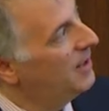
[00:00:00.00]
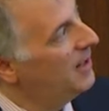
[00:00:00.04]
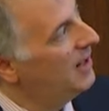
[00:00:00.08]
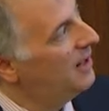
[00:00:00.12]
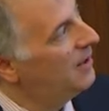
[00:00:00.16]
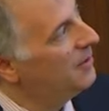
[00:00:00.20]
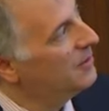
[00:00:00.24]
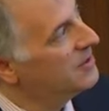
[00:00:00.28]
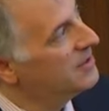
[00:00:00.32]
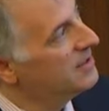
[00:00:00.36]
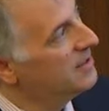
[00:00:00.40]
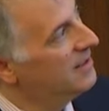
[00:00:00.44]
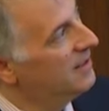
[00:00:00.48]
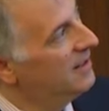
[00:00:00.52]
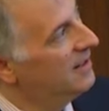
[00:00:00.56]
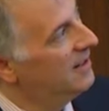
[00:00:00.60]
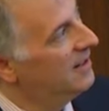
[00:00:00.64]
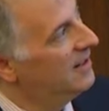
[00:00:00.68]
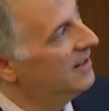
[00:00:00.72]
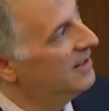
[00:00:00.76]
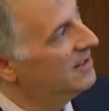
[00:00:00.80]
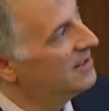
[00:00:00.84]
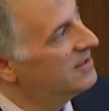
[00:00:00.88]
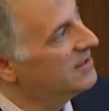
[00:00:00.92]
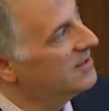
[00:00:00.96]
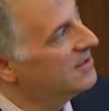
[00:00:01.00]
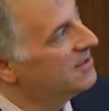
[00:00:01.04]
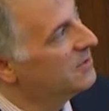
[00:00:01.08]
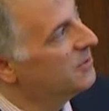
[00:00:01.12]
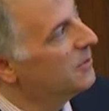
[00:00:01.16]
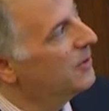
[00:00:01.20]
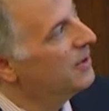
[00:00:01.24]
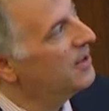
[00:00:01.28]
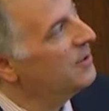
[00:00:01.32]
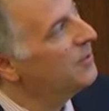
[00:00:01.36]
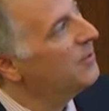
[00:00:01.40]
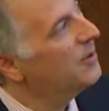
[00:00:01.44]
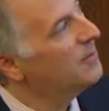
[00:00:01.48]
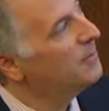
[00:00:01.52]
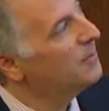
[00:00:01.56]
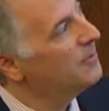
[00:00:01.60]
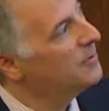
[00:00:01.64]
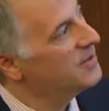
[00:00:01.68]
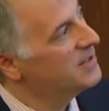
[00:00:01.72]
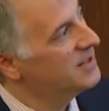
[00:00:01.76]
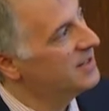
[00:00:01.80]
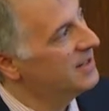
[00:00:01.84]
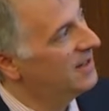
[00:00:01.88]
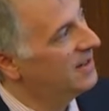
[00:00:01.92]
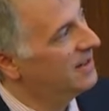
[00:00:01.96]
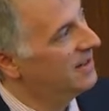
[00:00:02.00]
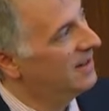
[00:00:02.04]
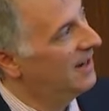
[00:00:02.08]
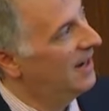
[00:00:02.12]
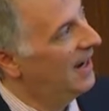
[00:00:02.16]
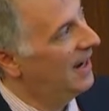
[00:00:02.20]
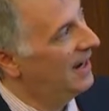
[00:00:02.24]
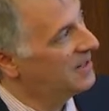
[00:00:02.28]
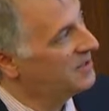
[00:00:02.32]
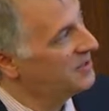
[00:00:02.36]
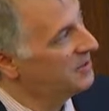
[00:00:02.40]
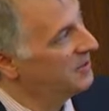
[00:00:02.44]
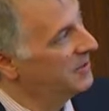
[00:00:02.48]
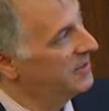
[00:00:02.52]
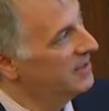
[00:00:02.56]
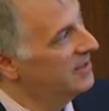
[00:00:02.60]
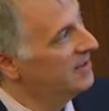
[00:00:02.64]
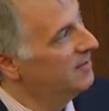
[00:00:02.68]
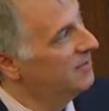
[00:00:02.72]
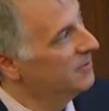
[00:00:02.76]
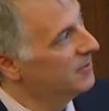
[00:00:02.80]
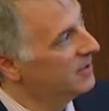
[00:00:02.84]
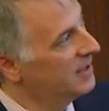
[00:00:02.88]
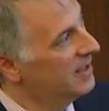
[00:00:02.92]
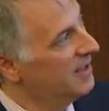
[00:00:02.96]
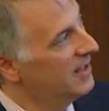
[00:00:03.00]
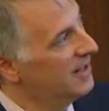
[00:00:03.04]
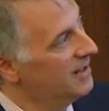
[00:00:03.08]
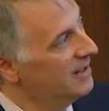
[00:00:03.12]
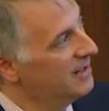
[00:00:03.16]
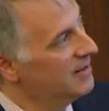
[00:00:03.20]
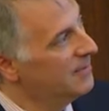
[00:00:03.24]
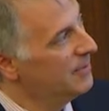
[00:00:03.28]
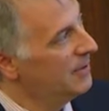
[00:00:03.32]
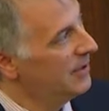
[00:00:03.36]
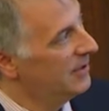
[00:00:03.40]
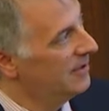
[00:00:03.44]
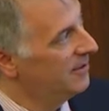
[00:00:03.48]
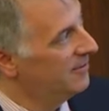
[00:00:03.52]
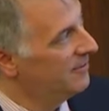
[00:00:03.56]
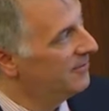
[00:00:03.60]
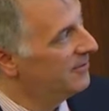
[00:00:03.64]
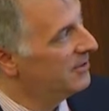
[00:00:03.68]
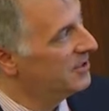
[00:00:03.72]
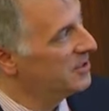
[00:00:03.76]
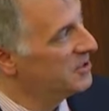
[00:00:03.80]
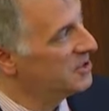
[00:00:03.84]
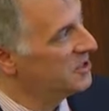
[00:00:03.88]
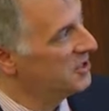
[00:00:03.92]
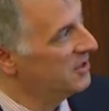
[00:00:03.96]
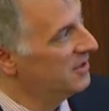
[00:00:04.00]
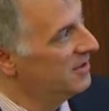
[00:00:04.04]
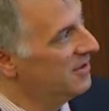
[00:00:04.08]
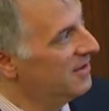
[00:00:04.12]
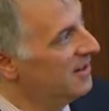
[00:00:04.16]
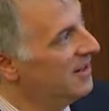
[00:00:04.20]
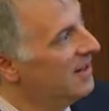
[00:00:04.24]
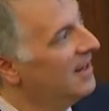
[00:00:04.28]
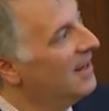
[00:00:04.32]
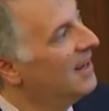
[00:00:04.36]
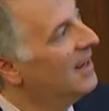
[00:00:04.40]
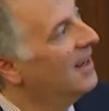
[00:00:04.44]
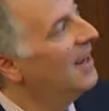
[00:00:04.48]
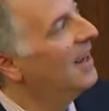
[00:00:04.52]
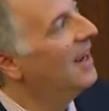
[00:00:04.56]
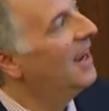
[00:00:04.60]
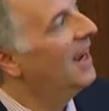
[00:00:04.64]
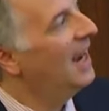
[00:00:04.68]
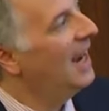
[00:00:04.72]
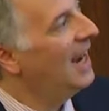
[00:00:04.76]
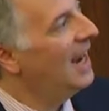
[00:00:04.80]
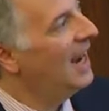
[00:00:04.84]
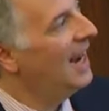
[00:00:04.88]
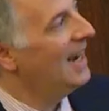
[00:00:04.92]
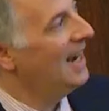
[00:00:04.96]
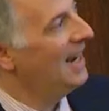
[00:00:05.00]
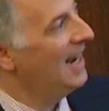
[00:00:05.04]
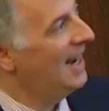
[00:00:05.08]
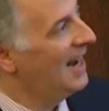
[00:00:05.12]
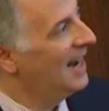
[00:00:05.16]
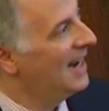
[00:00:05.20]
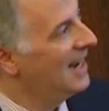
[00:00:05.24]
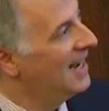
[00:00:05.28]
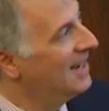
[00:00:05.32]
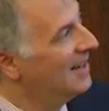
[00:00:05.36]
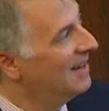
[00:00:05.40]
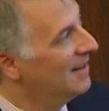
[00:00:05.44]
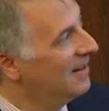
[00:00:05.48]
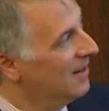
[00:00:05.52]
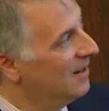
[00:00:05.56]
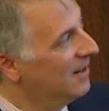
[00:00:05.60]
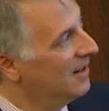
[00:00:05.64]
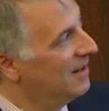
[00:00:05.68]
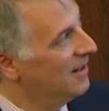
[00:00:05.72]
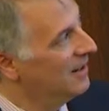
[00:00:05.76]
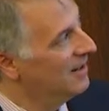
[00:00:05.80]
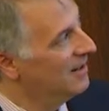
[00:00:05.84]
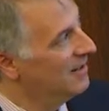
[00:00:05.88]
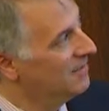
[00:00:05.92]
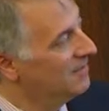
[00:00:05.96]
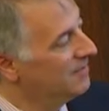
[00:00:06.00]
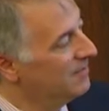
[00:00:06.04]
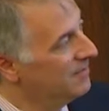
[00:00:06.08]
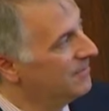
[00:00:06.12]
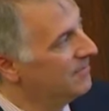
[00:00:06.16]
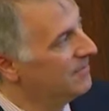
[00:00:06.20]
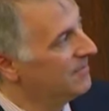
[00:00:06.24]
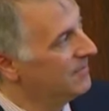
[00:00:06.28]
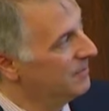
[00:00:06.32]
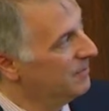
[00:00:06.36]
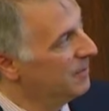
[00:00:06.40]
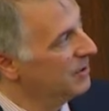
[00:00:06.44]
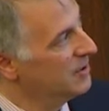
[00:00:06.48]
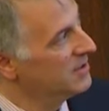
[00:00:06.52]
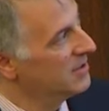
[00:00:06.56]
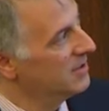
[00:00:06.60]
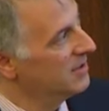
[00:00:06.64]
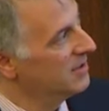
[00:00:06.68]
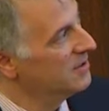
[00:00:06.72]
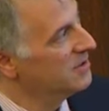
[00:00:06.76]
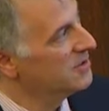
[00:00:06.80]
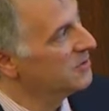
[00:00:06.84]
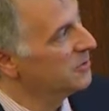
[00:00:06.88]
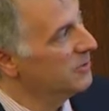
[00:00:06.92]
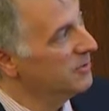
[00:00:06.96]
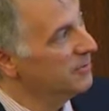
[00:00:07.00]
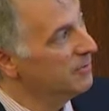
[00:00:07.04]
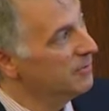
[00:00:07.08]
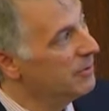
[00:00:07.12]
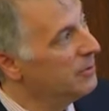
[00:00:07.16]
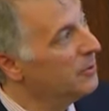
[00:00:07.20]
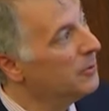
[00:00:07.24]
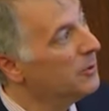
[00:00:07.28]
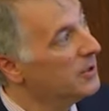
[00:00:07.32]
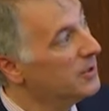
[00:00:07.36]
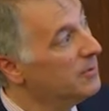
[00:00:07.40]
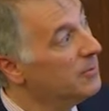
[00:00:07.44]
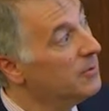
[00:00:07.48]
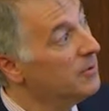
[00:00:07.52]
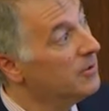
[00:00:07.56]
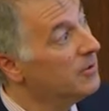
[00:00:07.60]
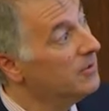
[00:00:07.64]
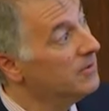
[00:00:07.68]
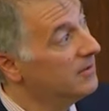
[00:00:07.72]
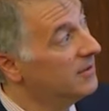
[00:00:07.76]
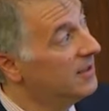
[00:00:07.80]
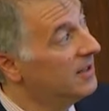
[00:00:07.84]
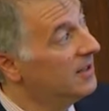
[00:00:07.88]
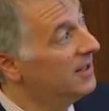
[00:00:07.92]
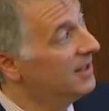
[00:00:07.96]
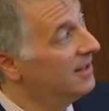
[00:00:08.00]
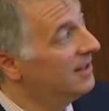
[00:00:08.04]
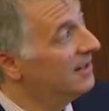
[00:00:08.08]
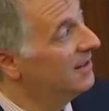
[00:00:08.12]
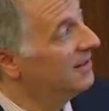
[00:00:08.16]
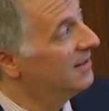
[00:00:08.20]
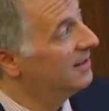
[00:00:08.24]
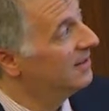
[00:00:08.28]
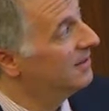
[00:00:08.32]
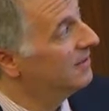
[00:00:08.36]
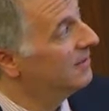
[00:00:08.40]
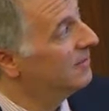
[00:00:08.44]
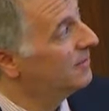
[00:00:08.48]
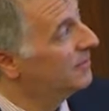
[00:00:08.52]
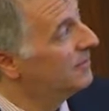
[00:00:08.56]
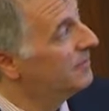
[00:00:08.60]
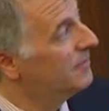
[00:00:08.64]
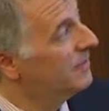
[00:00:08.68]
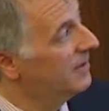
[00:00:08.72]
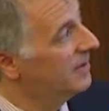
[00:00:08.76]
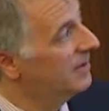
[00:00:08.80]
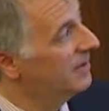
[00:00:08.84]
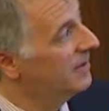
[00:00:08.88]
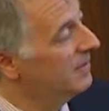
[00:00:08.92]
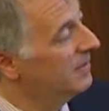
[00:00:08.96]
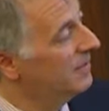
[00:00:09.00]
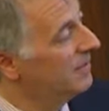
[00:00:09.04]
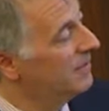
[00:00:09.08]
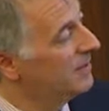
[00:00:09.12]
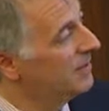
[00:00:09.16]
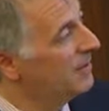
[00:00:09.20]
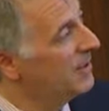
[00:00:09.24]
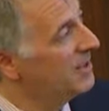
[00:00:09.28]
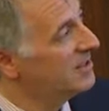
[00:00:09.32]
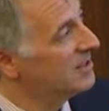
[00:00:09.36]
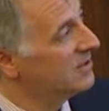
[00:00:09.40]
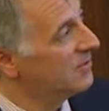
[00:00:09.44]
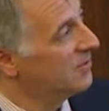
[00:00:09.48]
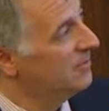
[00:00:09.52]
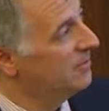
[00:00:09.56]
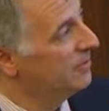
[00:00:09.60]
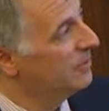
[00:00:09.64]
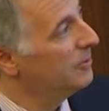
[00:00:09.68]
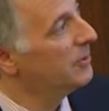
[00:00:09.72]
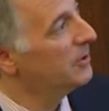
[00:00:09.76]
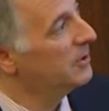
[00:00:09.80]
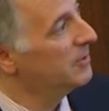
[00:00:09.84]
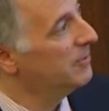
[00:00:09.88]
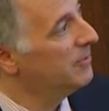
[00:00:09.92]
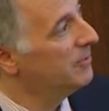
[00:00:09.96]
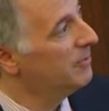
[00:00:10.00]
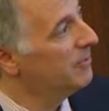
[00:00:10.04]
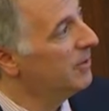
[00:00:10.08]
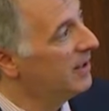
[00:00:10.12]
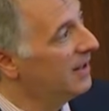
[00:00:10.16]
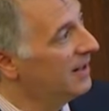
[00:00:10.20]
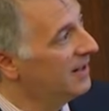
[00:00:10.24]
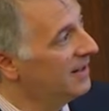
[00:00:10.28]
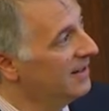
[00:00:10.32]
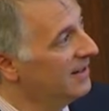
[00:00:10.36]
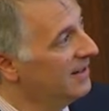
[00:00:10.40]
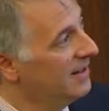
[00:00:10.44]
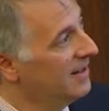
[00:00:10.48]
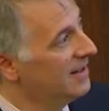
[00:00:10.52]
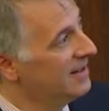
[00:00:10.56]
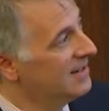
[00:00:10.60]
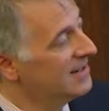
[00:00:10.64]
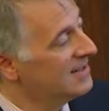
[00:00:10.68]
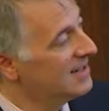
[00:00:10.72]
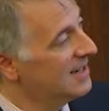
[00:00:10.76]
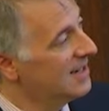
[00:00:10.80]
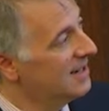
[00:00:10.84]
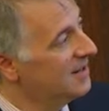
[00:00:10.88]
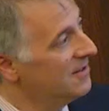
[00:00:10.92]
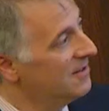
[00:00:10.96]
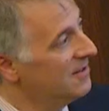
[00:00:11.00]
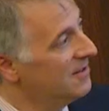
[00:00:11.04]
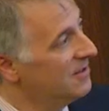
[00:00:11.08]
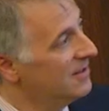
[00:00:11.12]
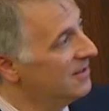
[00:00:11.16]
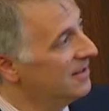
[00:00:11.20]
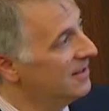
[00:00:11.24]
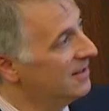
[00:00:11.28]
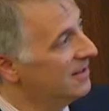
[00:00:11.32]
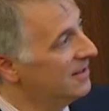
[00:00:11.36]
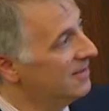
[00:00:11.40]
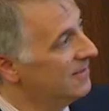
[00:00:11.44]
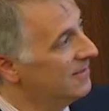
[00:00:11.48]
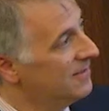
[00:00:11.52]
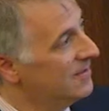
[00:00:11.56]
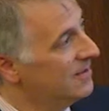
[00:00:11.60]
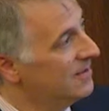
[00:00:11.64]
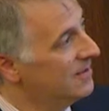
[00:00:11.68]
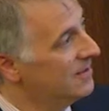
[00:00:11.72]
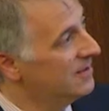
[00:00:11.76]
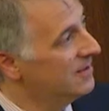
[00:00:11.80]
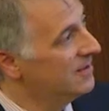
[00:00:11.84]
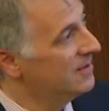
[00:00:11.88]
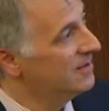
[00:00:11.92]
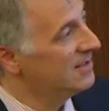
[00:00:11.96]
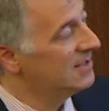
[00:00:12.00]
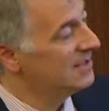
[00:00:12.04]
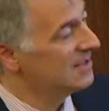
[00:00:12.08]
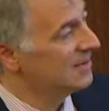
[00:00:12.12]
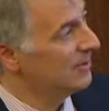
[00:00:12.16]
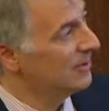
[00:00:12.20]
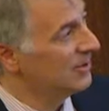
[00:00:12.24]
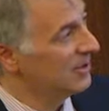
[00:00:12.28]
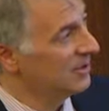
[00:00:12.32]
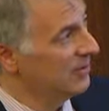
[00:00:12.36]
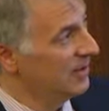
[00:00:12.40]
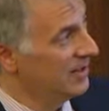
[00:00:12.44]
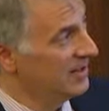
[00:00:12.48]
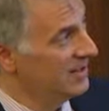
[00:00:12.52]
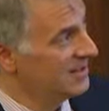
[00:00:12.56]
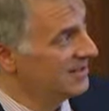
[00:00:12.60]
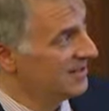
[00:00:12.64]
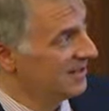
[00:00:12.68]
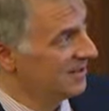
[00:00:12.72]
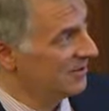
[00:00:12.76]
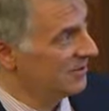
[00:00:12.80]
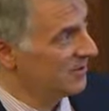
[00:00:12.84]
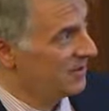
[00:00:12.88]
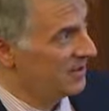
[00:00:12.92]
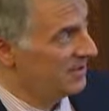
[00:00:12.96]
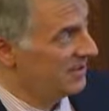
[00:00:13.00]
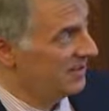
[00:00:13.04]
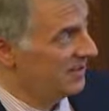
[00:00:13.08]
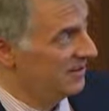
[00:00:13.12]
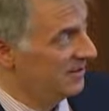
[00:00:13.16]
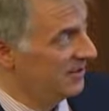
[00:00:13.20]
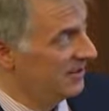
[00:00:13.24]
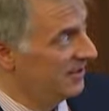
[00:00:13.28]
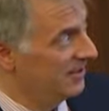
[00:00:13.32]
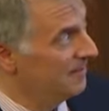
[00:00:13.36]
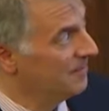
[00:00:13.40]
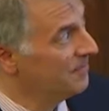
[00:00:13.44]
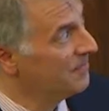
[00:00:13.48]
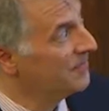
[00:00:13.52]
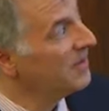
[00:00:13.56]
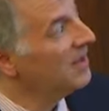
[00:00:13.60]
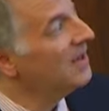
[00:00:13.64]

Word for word: out, 21% uh, actually regained independent function, and uh, most of those were employable. Uh, the patients were employable by standard disability rating scale criteria.